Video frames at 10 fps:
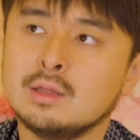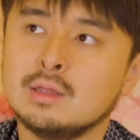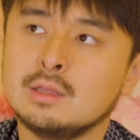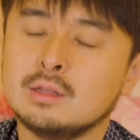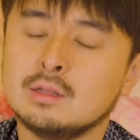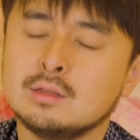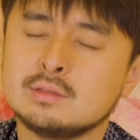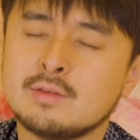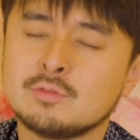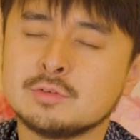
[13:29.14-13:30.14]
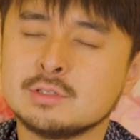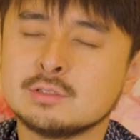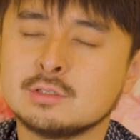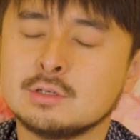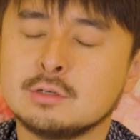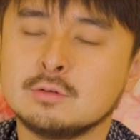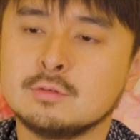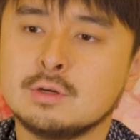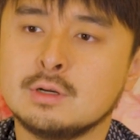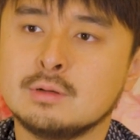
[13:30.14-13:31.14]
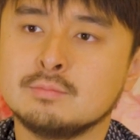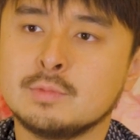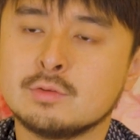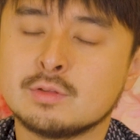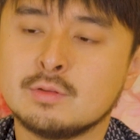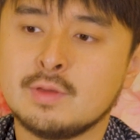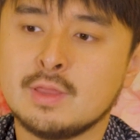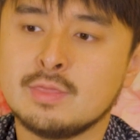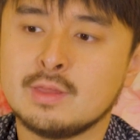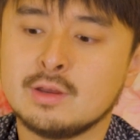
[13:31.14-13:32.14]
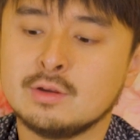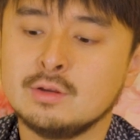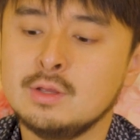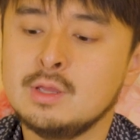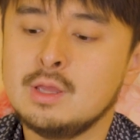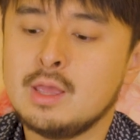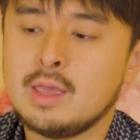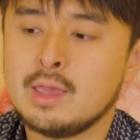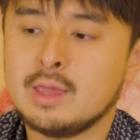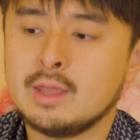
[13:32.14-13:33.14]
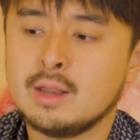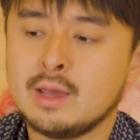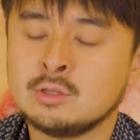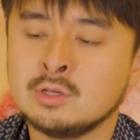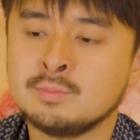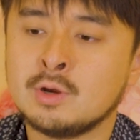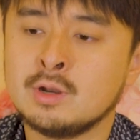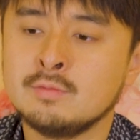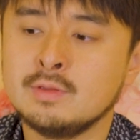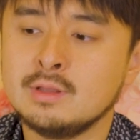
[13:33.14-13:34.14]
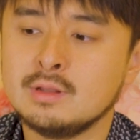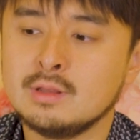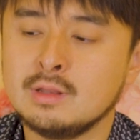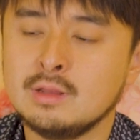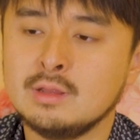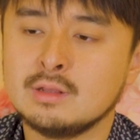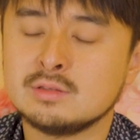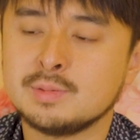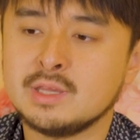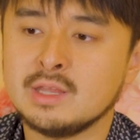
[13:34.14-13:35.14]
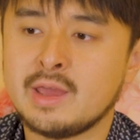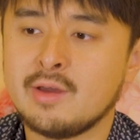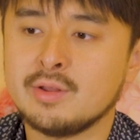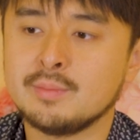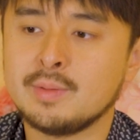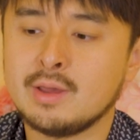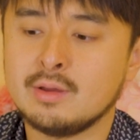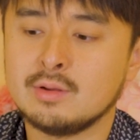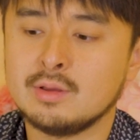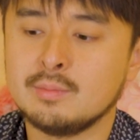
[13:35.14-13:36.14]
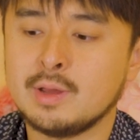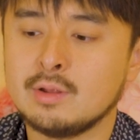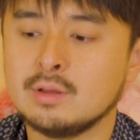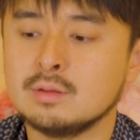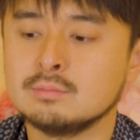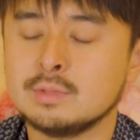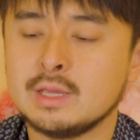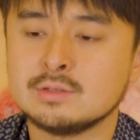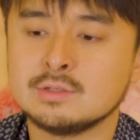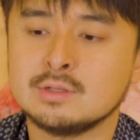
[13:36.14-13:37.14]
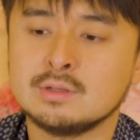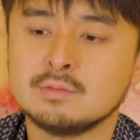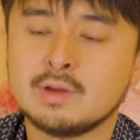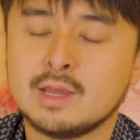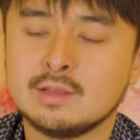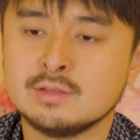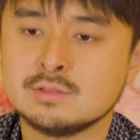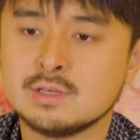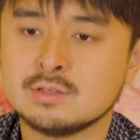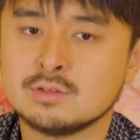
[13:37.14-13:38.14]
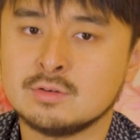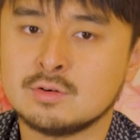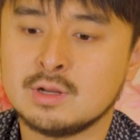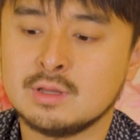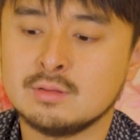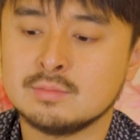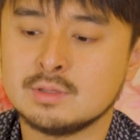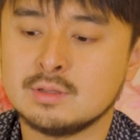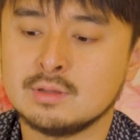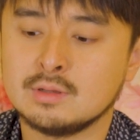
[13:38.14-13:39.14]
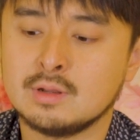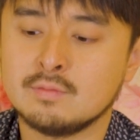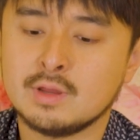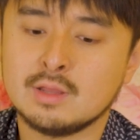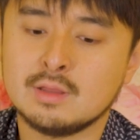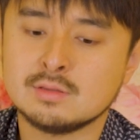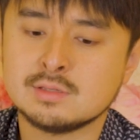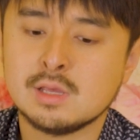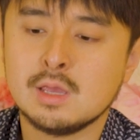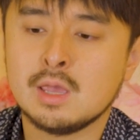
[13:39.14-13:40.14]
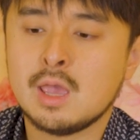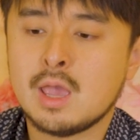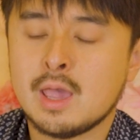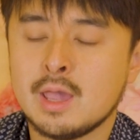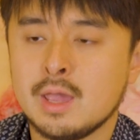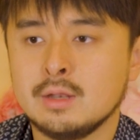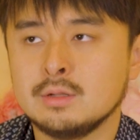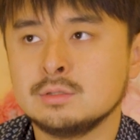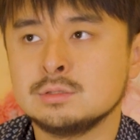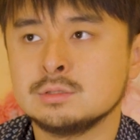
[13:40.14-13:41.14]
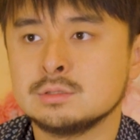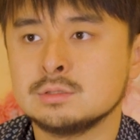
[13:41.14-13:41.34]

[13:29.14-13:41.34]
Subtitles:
in San Francisco. There's an event there, and I took part of it in it, speaking out about Asian violence, Asian crimes, and gun violence, and